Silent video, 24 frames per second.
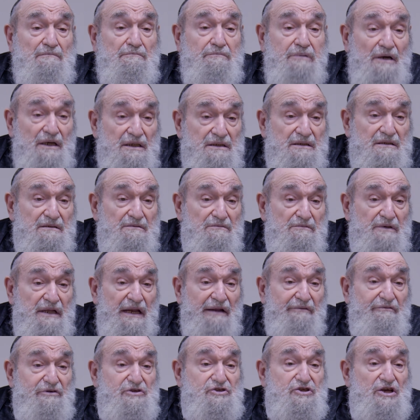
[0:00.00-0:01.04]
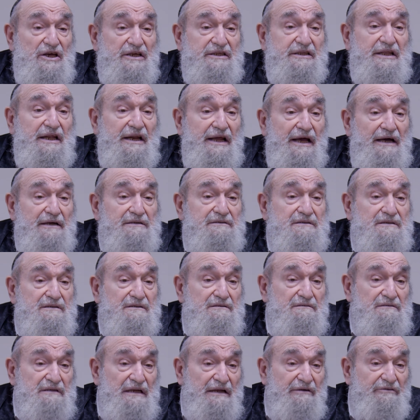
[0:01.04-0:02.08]
But we never checked it out.
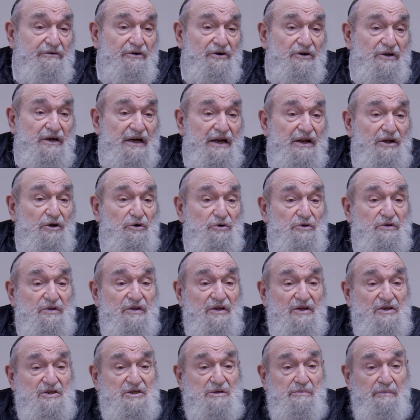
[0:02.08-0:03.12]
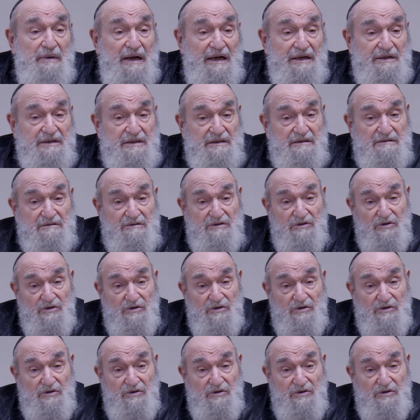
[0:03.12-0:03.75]
We never heard any good things about it.